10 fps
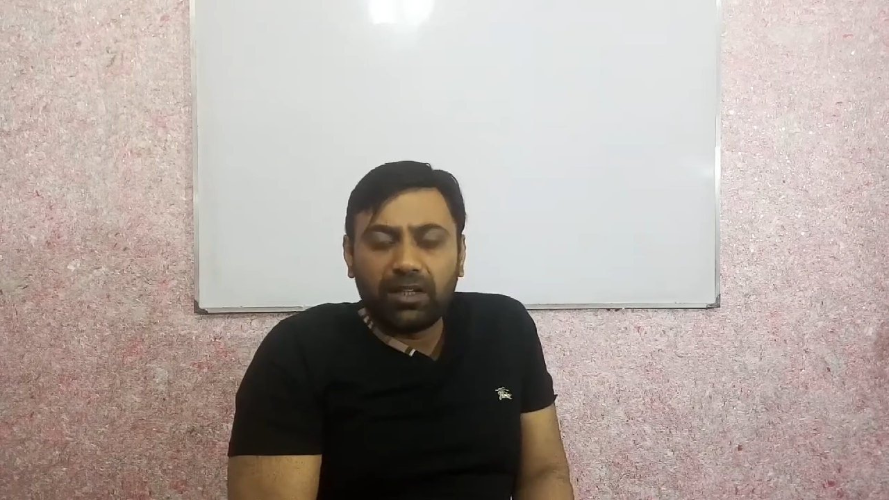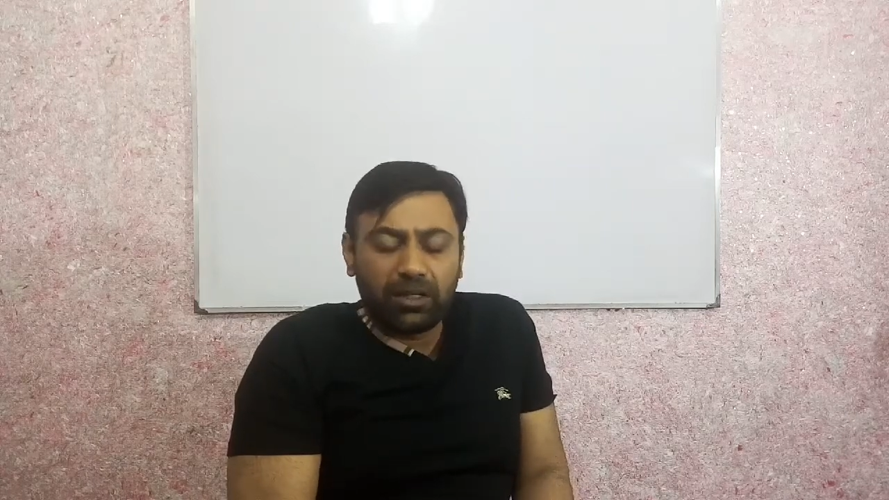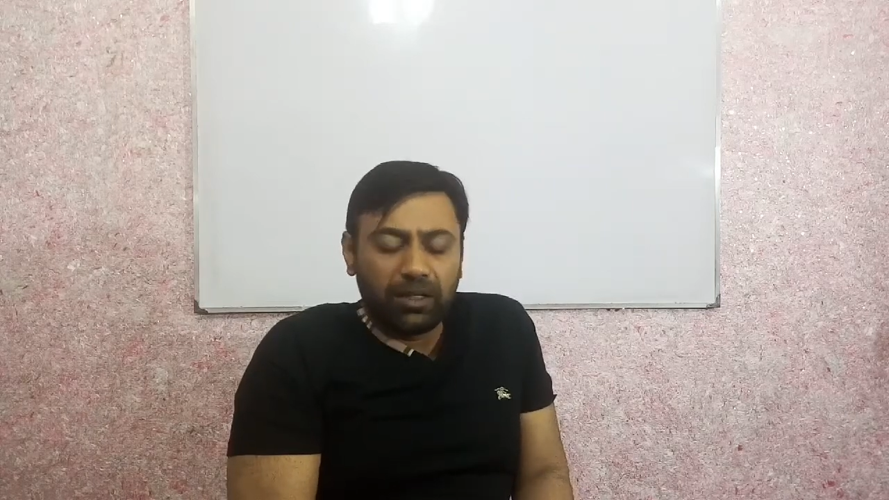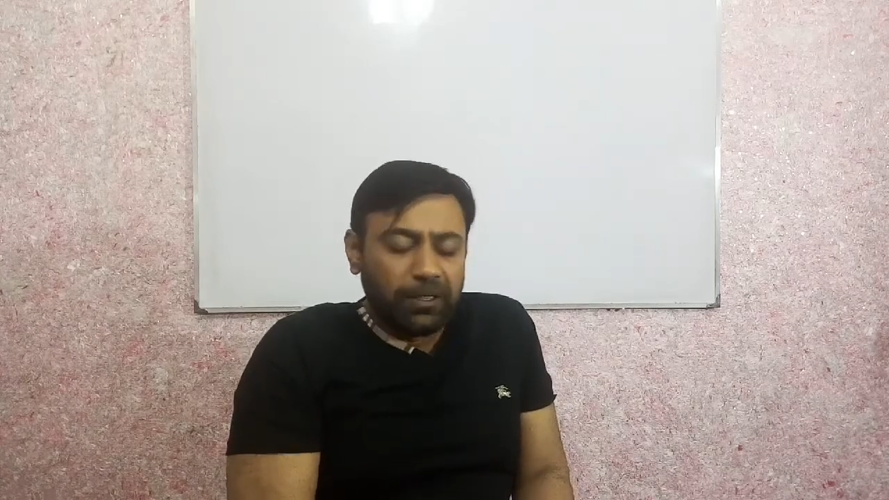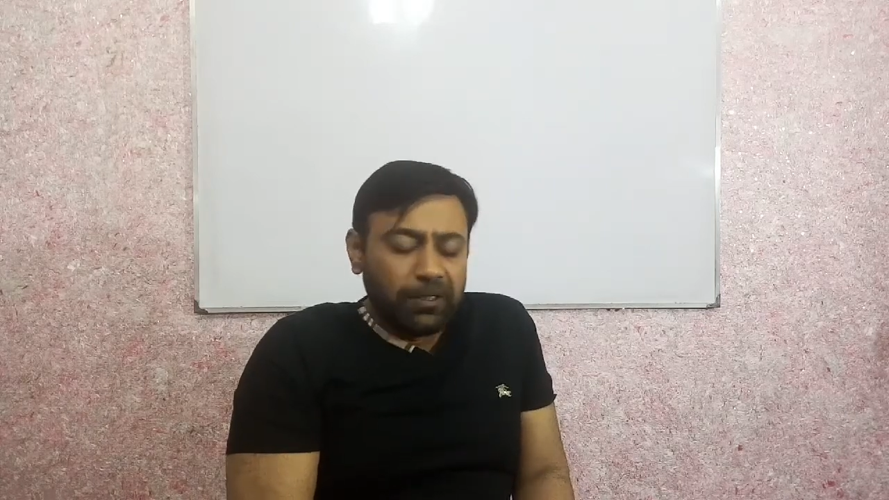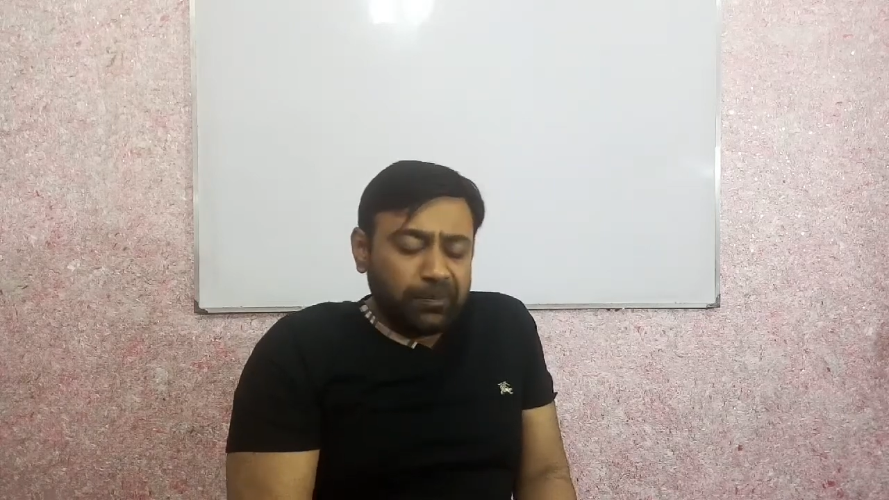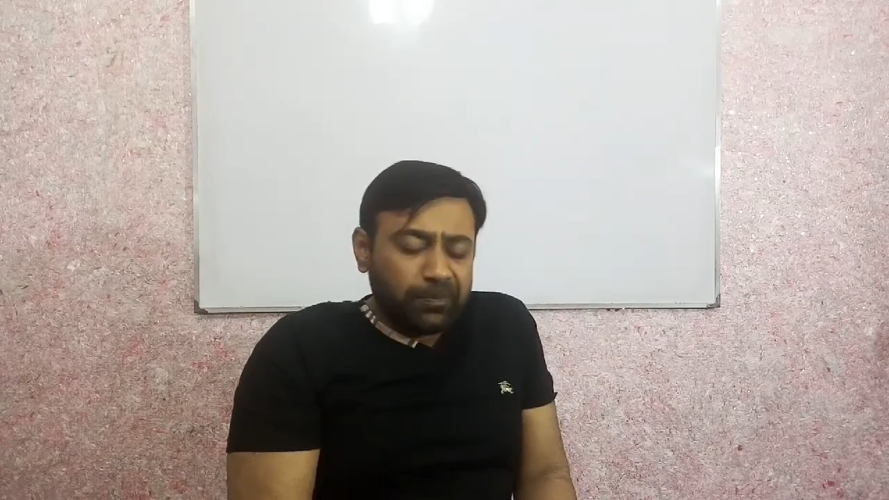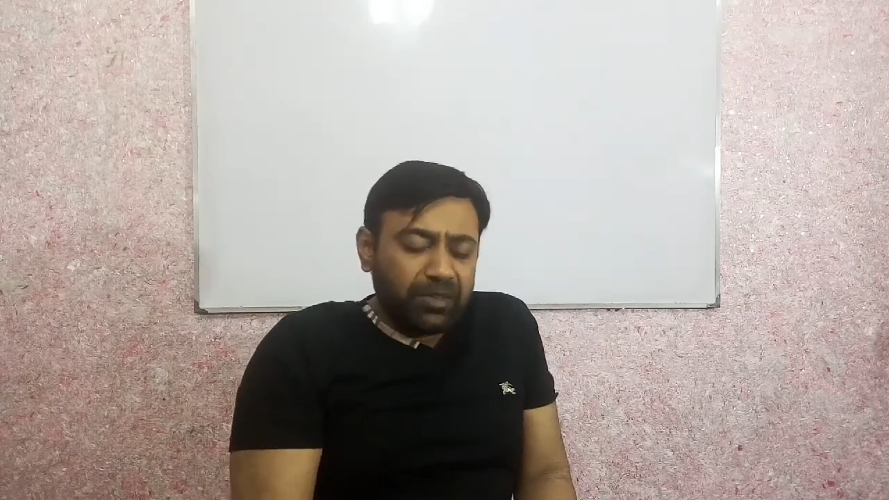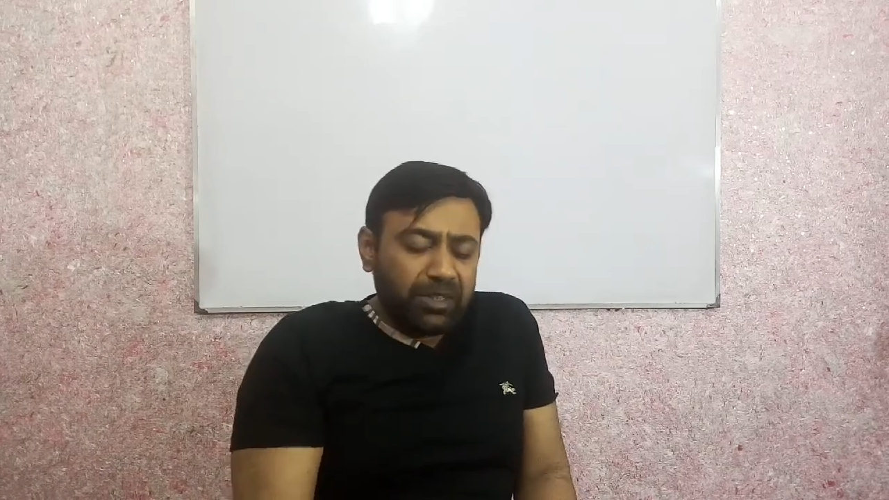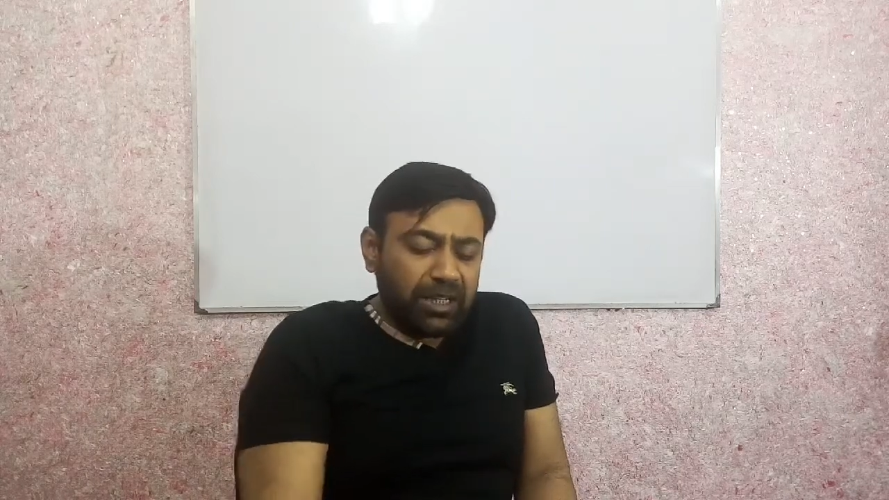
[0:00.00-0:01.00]
are.
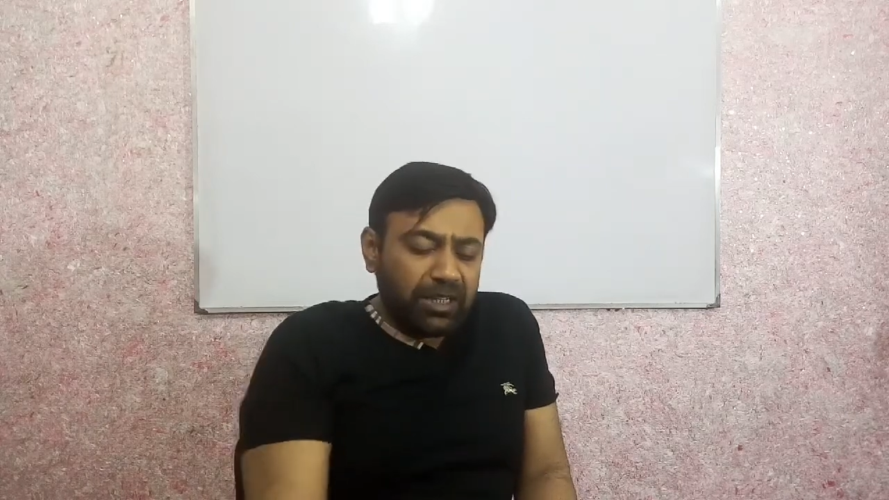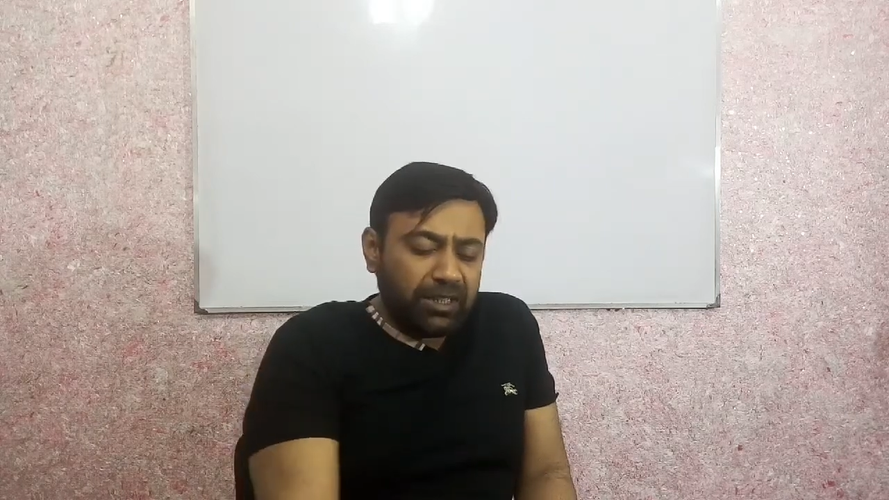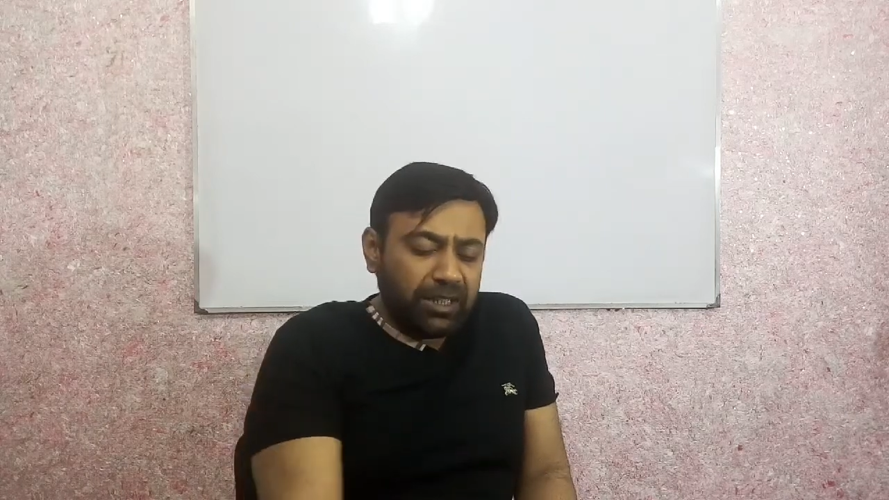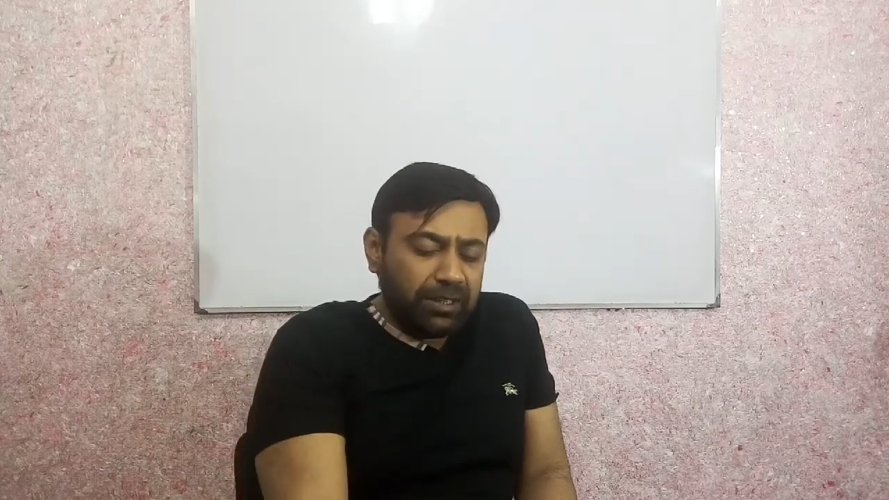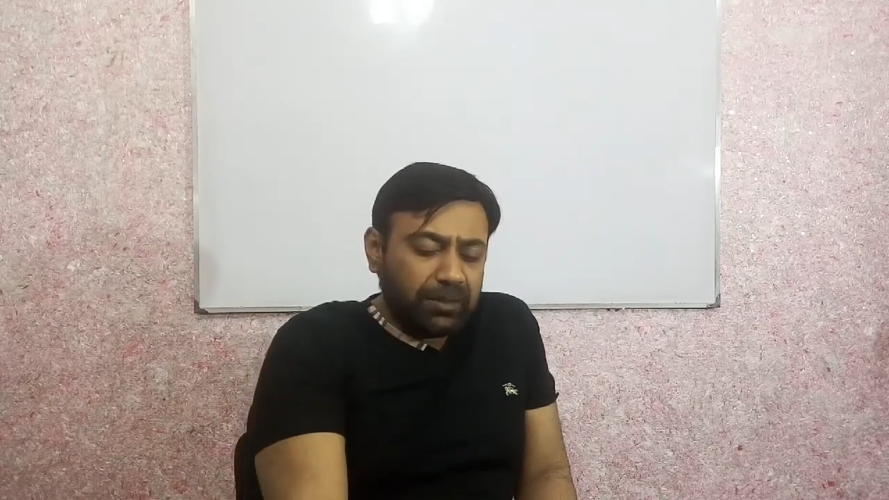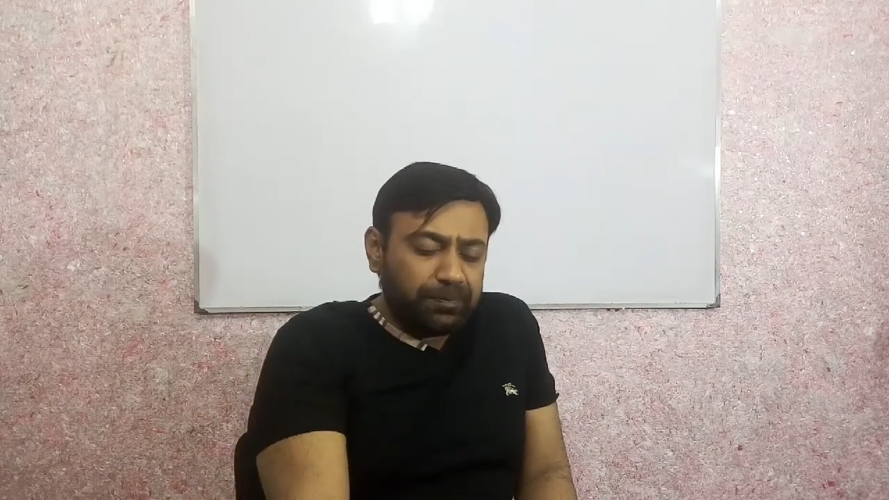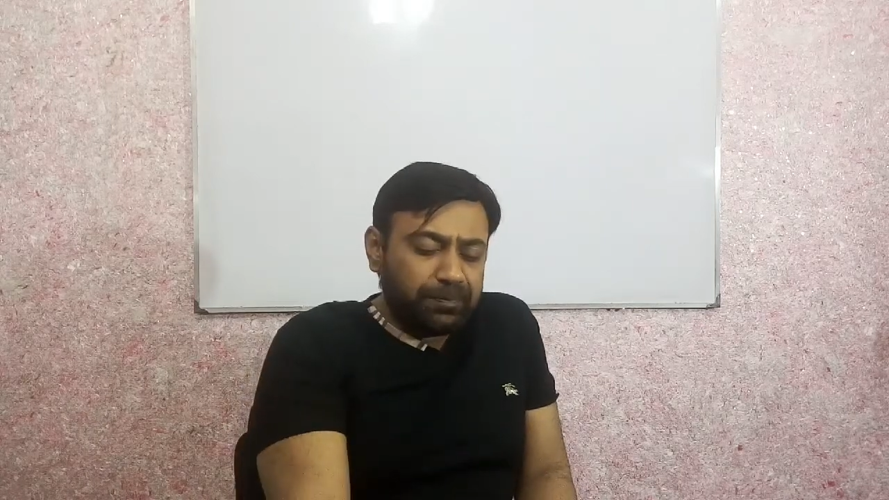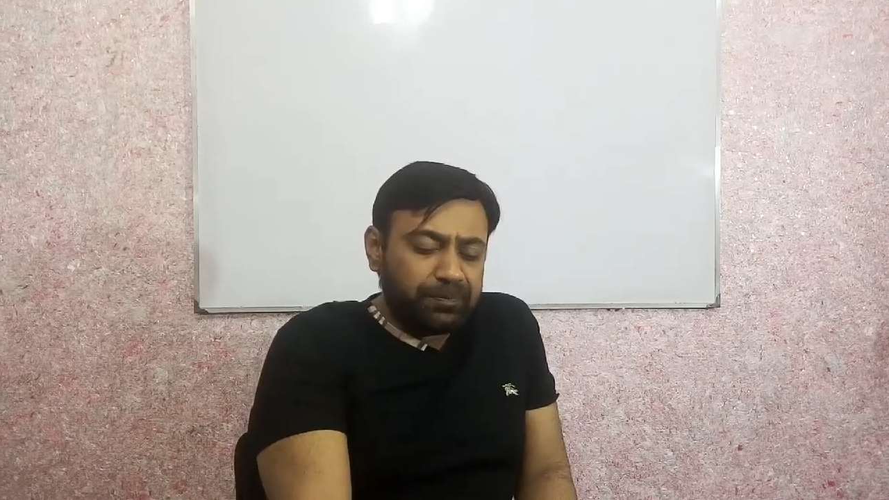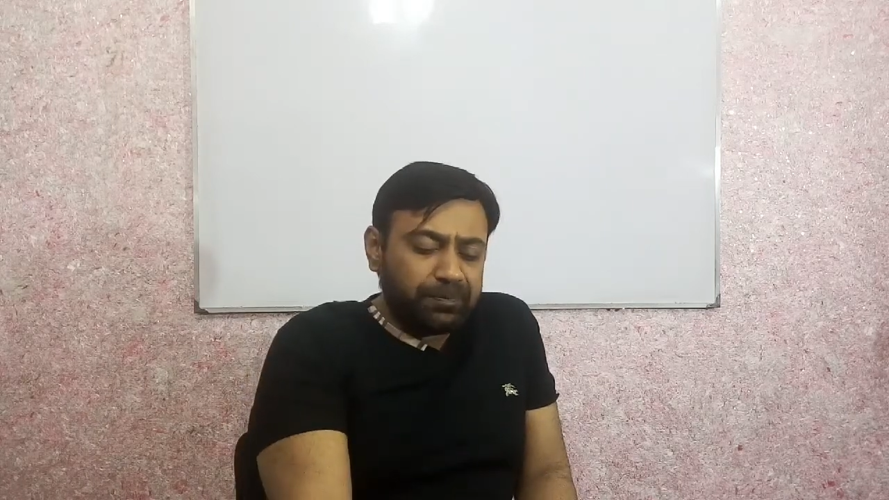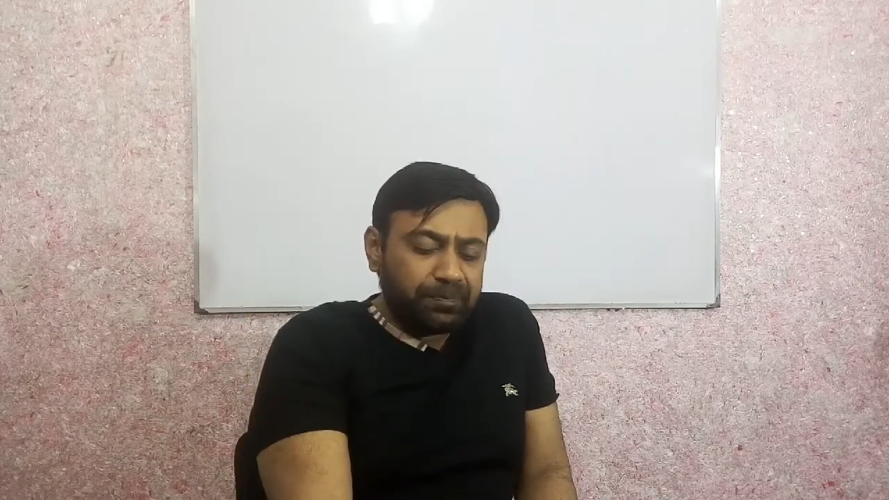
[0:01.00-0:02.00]
The next thing